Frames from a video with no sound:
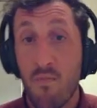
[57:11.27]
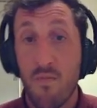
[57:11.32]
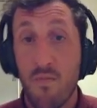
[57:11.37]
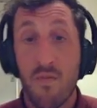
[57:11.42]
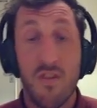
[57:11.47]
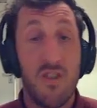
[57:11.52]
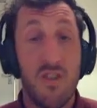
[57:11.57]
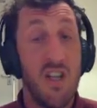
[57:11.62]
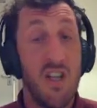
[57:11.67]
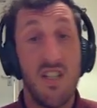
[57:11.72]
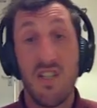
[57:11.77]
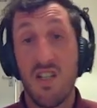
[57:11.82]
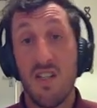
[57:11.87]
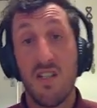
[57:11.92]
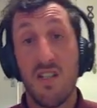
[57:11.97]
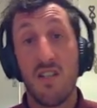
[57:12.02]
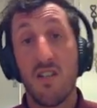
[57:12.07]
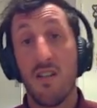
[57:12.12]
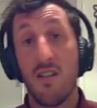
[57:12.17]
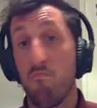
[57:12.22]

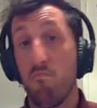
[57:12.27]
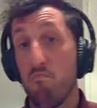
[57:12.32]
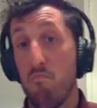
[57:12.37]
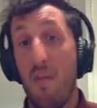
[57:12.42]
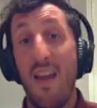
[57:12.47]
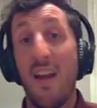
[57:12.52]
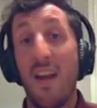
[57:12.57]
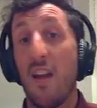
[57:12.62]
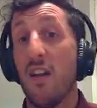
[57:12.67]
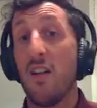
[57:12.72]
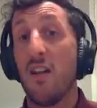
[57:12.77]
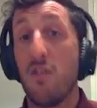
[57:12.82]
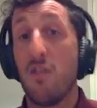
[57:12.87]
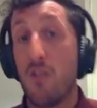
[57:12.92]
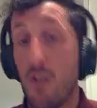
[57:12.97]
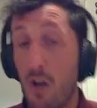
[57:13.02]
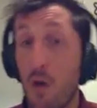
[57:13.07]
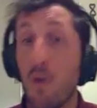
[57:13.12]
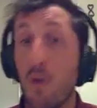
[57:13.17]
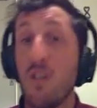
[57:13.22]
Cheeses do
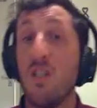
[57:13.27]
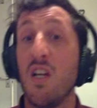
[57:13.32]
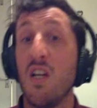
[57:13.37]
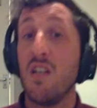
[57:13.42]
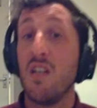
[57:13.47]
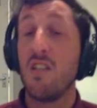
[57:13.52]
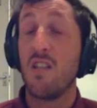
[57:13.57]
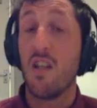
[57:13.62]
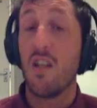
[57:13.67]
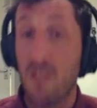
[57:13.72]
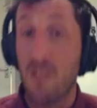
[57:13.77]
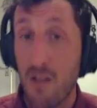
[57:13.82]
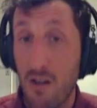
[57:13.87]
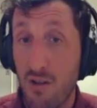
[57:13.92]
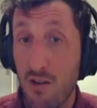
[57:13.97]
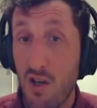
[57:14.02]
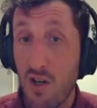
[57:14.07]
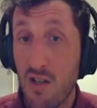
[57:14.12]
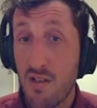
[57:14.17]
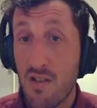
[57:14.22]
you know what? Cheese does look
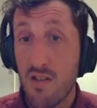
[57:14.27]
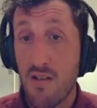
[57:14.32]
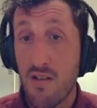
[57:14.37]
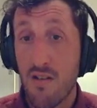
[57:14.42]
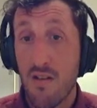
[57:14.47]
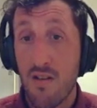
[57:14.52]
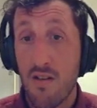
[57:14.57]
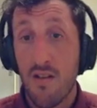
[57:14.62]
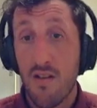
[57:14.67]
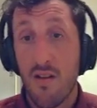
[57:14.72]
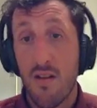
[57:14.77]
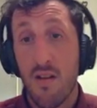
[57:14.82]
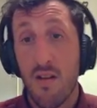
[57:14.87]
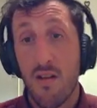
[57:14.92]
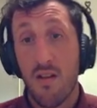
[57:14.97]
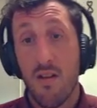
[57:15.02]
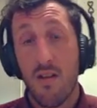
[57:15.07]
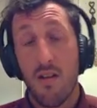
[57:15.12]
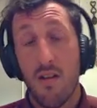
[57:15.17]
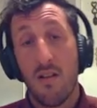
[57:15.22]
gross,
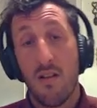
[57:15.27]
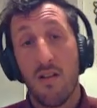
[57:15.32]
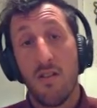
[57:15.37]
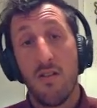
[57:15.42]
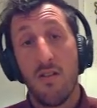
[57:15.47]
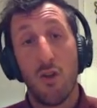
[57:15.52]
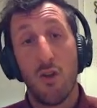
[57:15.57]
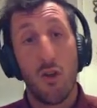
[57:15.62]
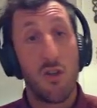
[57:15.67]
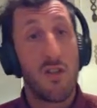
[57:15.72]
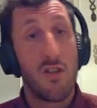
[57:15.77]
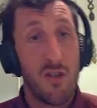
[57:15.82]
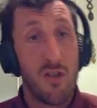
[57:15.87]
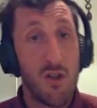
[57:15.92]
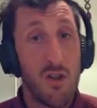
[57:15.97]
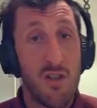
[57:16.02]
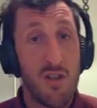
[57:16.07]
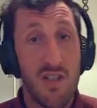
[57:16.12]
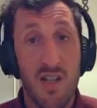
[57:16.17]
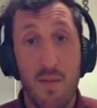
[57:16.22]
George and
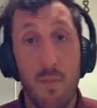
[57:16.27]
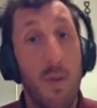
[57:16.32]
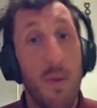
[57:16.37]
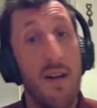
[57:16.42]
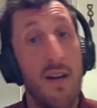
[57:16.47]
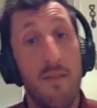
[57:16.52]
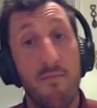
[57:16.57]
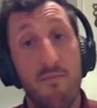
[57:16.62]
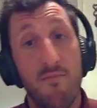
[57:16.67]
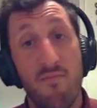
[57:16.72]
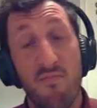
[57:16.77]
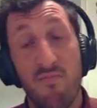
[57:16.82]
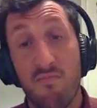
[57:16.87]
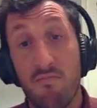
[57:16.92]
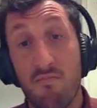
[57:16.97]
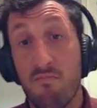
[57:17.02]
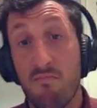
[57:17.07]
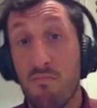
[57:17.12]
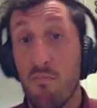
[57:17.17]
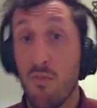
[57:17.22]
Georgie, but
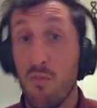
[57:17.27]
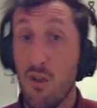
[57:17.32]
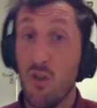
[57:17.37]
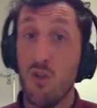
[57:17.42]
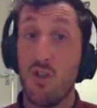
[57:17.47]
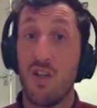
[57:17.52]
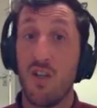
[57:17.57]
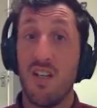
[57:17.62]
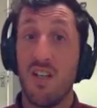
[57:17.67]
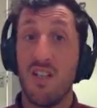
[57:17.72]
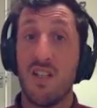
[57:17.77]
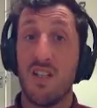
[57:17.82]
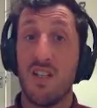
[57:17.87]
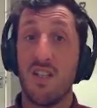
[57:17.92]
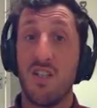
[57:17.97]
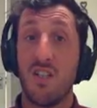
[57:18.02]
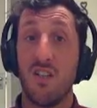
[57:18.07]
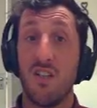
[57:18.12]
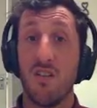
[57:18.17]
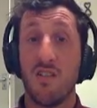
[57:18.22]
usually
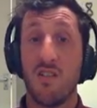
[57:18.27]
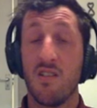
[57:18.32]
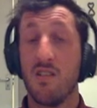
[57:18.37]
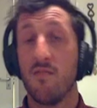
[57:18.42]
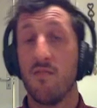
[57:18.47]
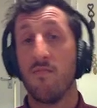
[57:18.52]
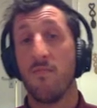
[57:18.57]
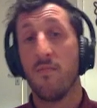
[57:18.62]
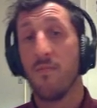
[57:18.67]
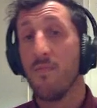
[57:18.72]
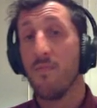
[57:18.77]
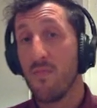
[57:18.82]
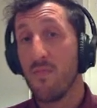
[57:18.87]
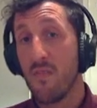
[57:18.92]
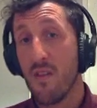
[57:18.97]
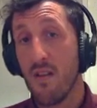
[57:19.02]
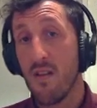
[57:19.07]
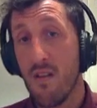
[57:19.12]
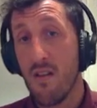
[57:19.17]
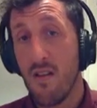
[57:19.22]
delicious.
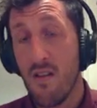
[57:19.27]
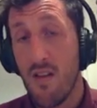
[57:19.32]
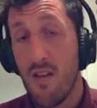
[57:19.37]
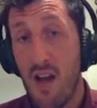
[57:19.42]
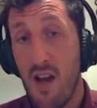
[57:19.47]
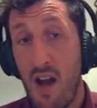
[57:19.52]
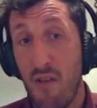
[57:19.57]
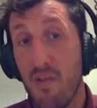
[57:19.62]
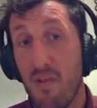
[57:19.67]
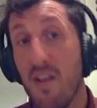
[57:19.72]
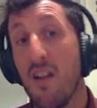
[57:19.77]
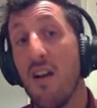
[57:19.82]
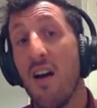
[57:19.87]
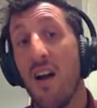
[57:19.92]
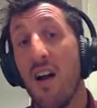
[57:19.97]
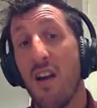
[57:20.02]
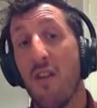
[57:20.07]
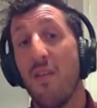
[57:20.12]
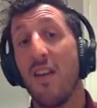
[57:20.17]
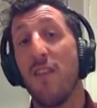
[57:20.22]
I mean,
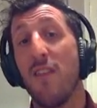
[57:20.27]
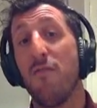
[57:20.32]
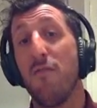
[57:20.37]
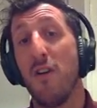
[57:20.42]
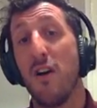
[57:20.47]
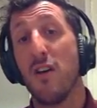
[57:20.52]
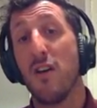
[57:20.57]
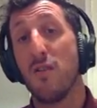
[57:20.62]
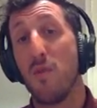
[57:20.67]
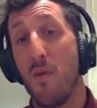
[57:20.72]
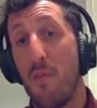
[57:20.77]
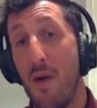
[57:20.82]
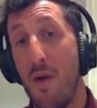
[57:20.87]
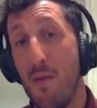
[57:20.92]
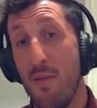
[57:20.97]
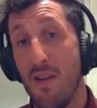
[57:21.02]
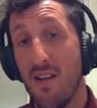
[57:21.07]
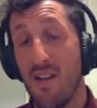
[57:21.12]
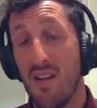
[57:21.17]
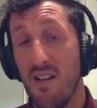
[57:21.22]
I don't think the first one might
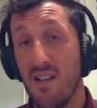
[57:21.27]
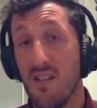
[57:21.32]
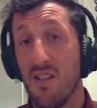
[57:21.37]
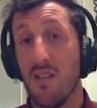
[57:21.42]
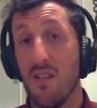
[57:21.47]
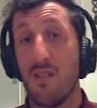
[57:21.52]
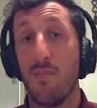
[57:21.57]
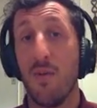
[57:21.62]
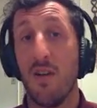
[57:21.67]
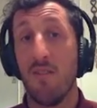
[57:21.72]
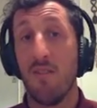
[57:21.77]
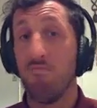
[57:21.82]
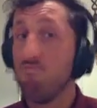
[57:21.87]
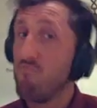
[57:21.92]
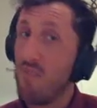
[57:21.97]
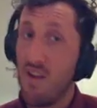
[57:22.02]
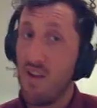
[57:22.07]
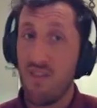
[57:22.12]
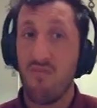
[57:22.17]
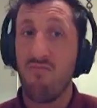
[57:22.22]
be delicious, but
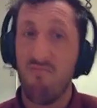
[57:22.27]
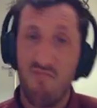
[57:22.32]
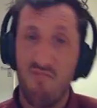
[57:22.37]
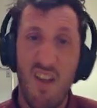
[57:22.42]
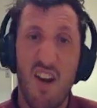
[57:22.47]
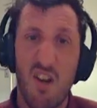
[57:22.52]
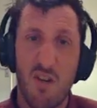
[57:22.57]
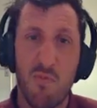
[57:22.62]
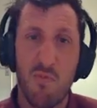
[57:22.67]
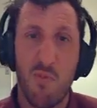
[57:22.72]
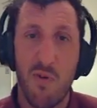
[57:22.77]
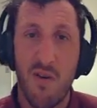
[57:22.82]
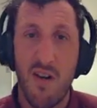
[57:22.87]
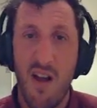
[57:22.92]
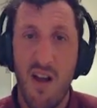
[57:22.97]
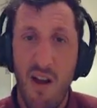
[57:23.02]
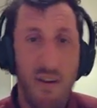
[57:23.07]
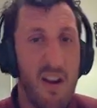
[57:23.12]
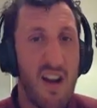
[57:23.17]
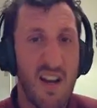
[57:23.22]
that looks.
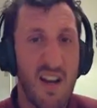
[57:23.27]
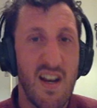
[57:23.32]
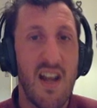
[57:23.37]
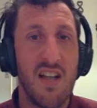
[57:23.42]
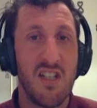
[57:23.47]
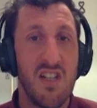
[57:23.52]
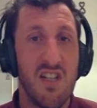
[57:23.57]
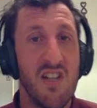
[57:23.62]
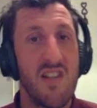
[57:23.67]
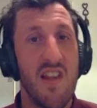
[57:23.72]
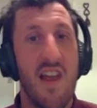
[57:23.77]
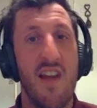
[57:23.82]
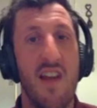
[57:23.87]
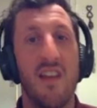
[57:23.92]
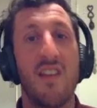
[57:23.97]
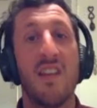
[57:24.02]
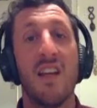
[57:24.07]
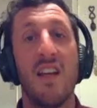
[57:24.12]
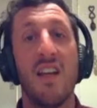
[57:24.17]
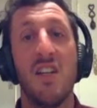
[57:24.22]
I reckon that cheese there is
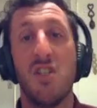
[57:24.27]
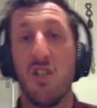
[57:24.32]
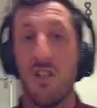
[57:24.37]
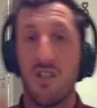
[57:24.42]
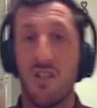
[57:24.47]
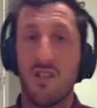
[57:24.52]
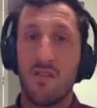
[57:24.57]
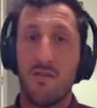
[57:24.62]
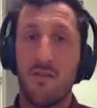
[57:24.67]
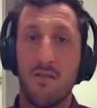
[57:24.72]
delicious.